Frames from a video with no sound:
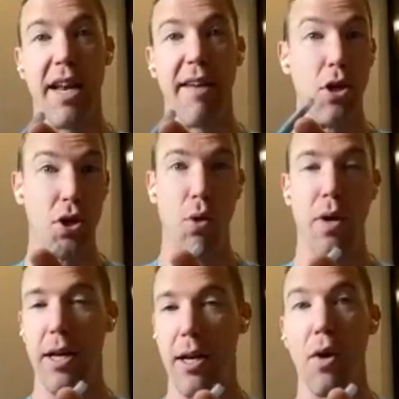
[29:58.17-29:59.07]
forms that have been
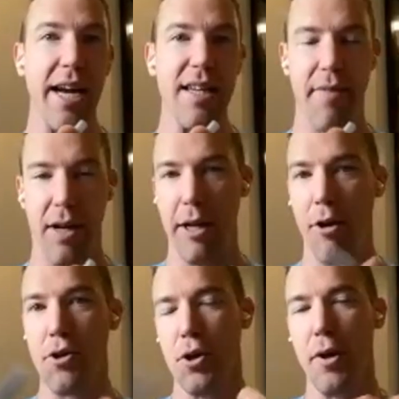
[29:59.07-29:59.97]
shown in scientific
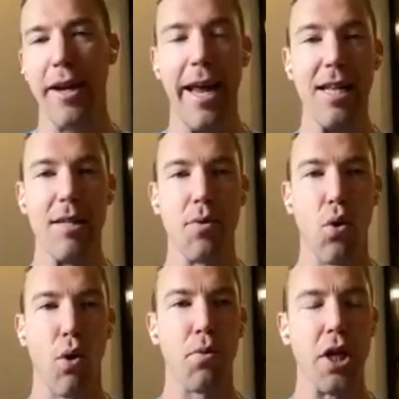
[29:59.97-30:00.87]
literature to enhance
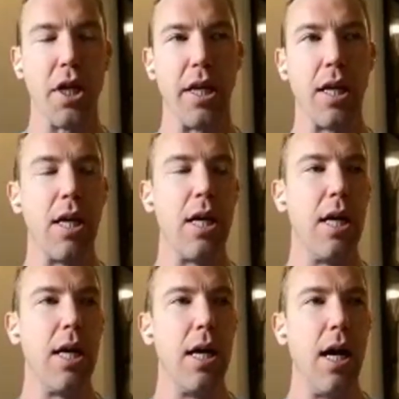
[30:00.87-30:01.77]
absorption?
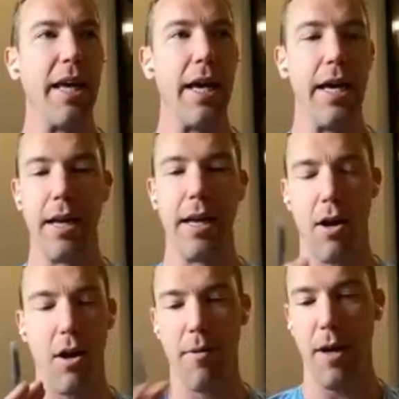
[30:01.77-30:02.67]
Again,